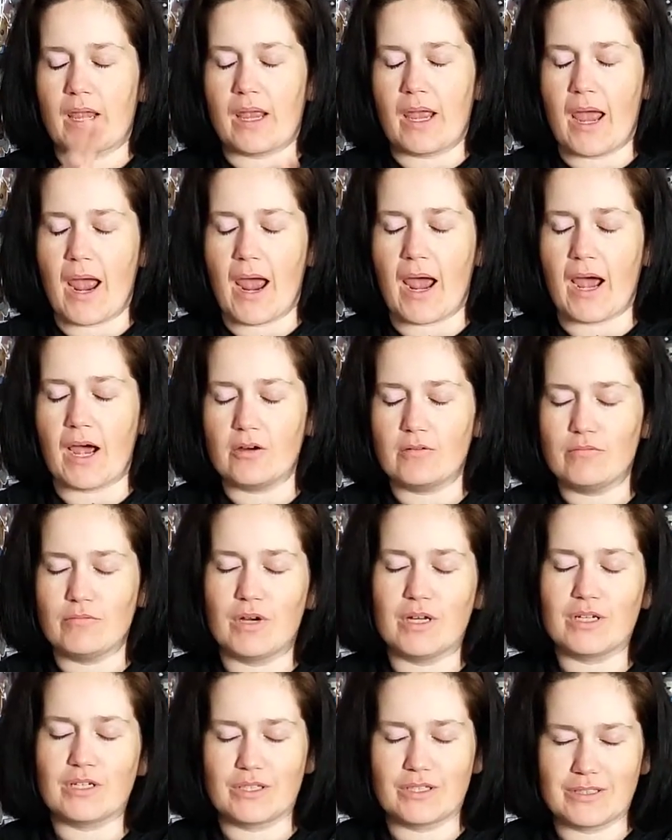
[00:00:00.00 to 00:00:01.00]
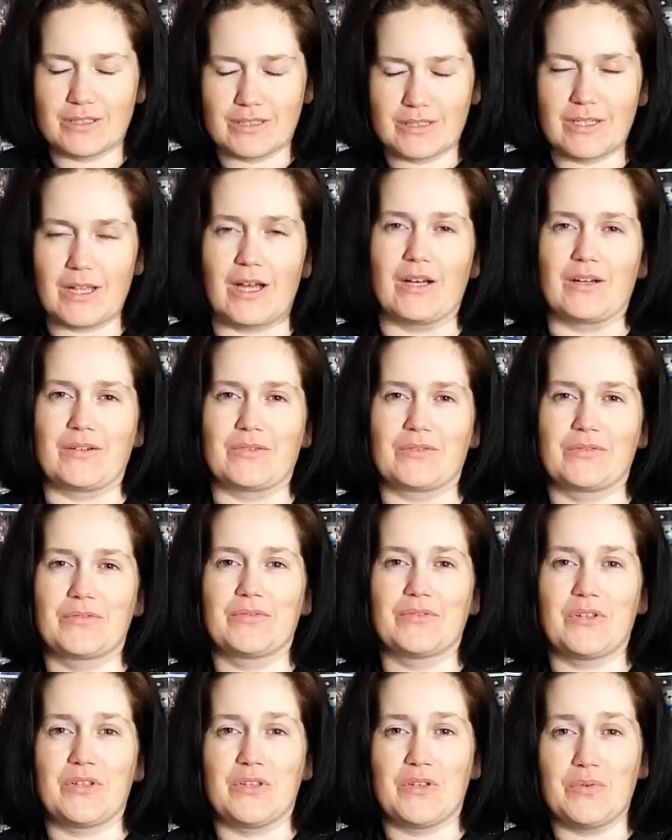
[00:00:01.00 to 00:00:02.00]
how much stuff
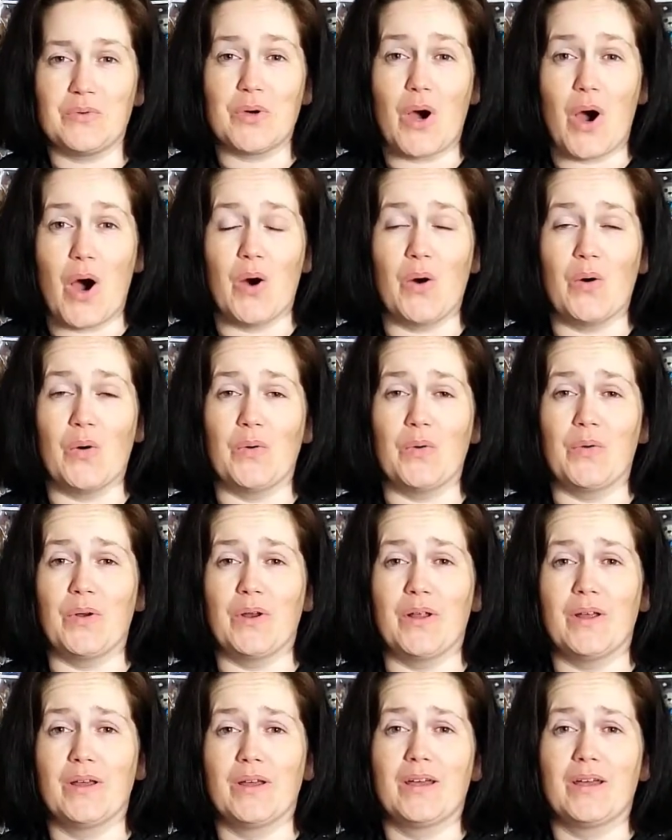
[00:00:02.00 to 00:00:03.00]
you own